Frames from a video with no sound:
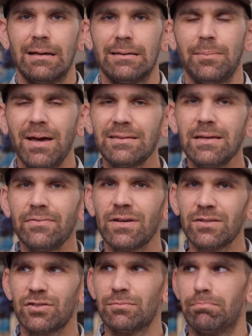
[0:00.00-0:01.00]
The MacDev
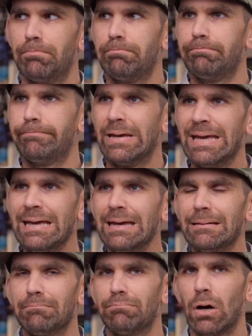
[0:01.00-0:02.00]
guns just ping
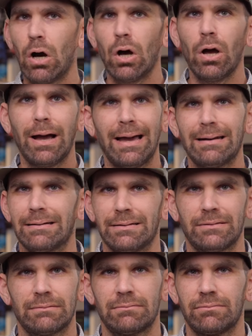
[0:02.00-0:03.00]
and pong. I don't know,
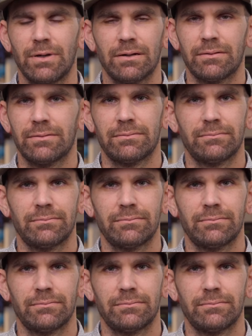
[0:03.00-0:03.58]
it's weird.